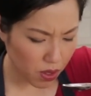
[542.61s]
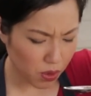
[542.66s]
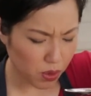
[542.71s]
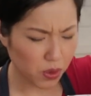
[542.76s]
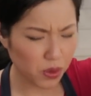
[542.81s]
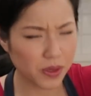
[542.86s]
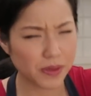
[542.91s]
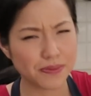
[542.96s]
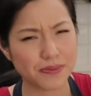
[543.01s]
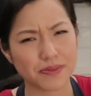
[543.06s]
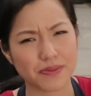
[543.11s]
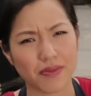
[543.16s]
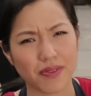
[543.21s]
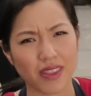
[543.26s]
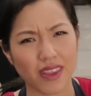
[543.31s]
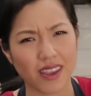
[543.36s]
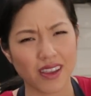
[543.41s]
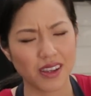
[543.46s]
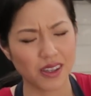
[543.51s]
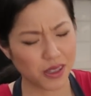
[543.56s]
Ooh.
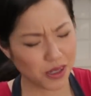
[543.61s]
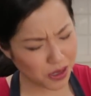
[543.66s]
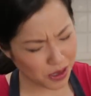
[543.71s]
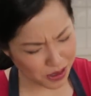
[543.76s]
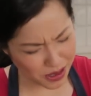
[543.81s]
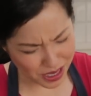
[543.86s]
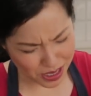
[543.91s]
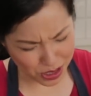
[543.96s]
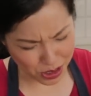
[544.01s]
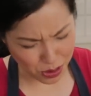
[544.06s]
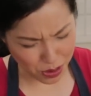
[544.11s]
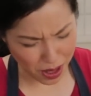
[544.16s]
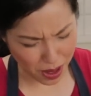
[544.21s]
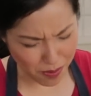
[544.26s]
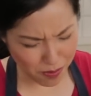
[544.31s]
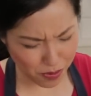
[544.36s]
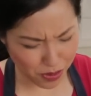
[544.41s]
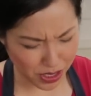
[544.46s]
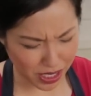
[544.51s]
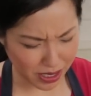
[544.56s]
Oh, that's so
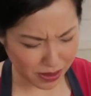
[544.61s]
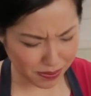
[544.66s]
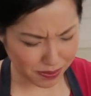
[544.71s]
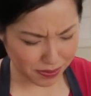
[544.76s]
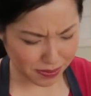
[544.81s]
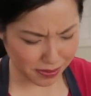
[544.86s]
comforting.